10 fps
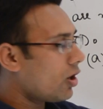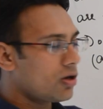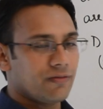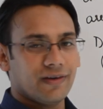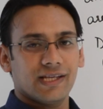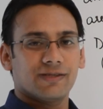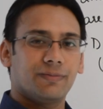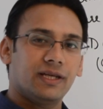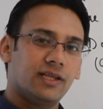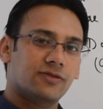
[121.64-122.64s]

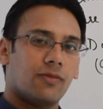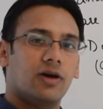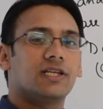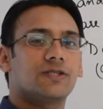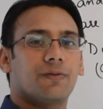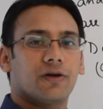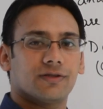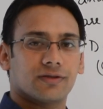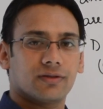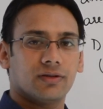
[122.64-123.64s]
always be the smallest
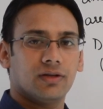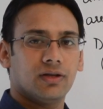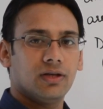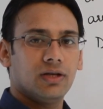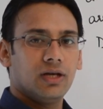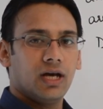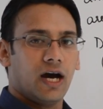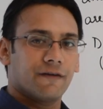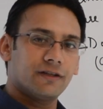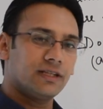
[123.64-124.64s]
process.
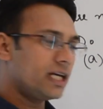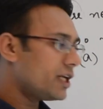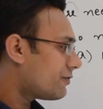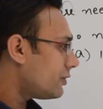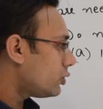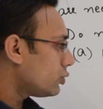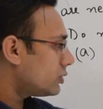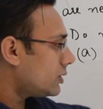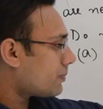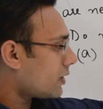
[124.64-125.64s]
After that, if you
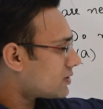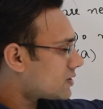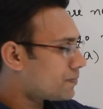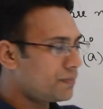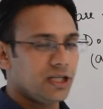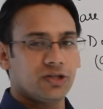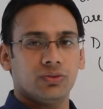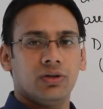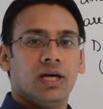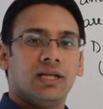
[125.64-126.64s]
do the process P
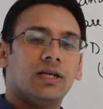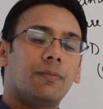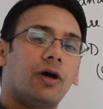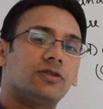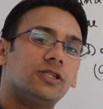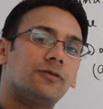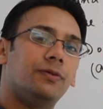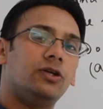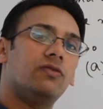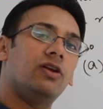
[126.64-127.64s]
two, then process
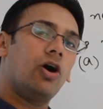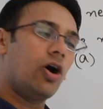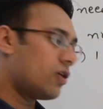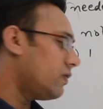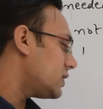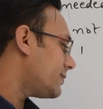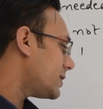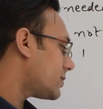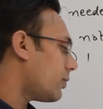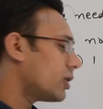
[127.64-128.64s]
P two will always
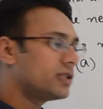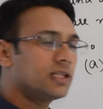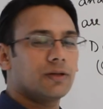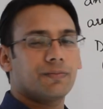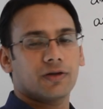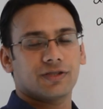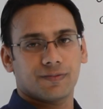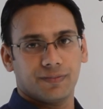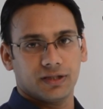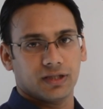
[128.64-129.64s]
be smaller than the
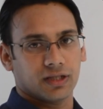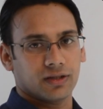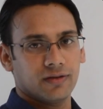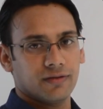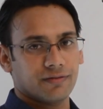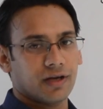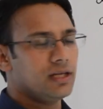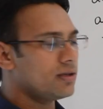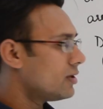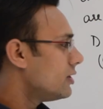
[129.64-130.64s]
process P three.
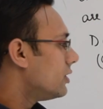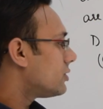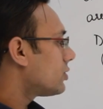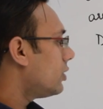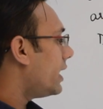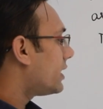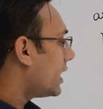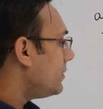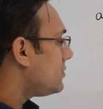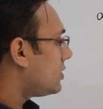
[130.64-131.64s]
Fine. So at
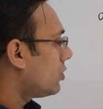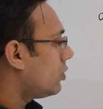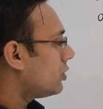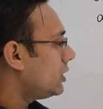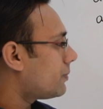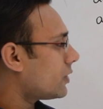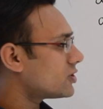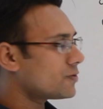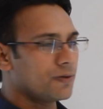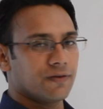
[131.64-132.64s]
time zero only
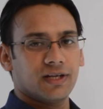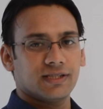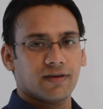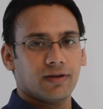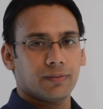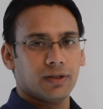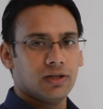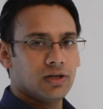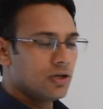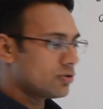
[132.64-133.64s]
process P one is
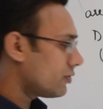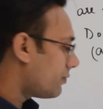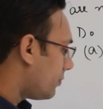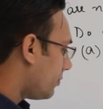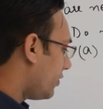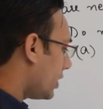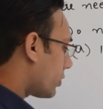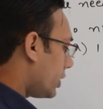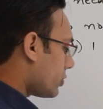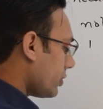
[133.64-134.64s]
available. So we
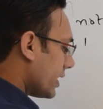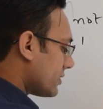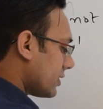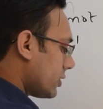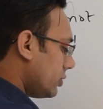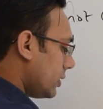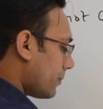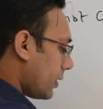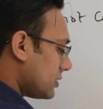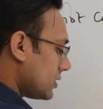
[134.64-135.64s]
are going to execute the
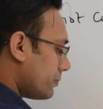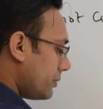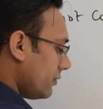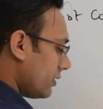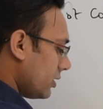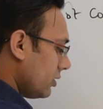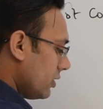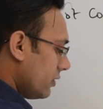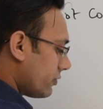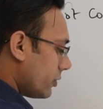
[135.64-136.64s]
process P
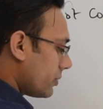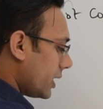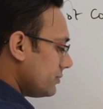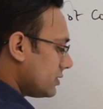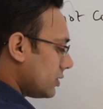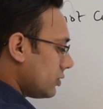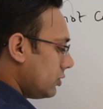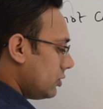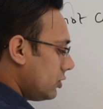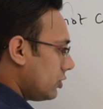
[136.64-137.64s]
one from time
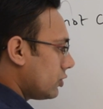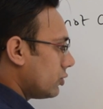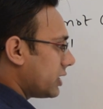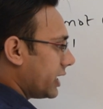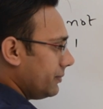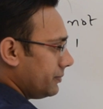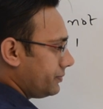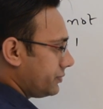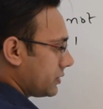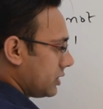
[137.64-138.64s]
zero to
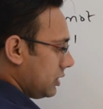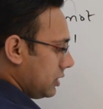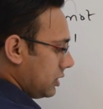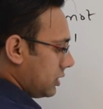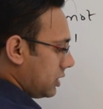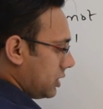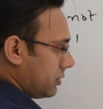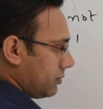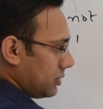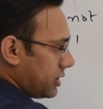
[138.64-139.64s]
time
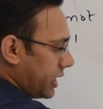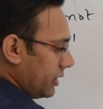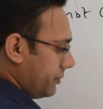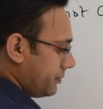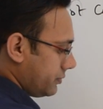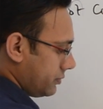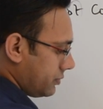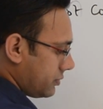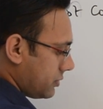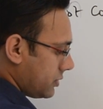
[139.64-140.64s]
uh, ten,